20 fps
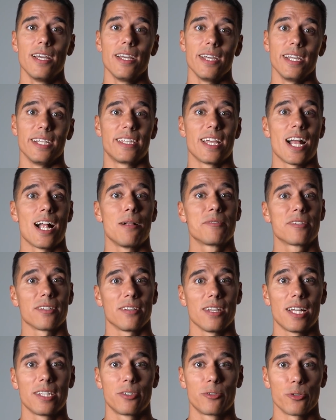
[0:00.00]
it helps a
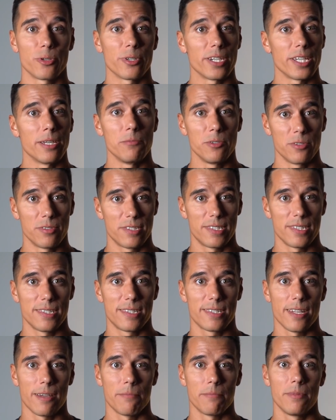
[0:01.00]
lot to your immune
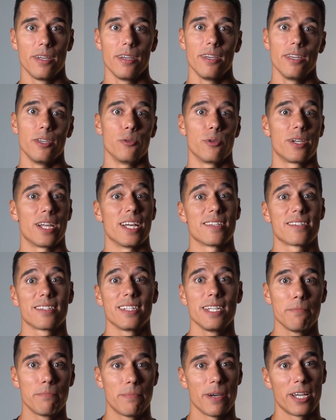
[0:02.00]
system, you can
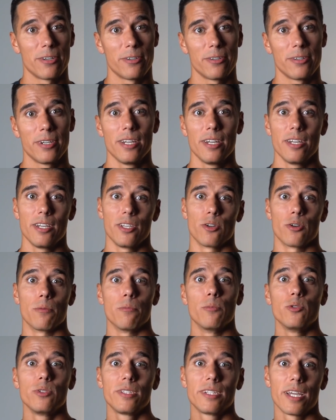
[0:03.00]
sleep better, your
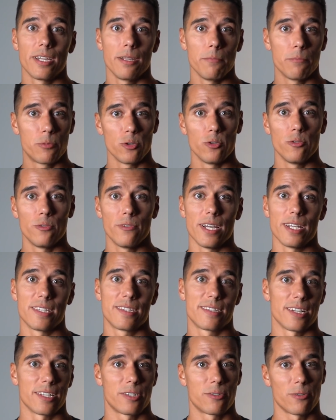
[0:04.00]
mood can improve,
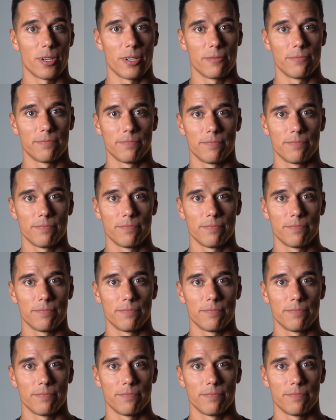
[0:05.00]
etc.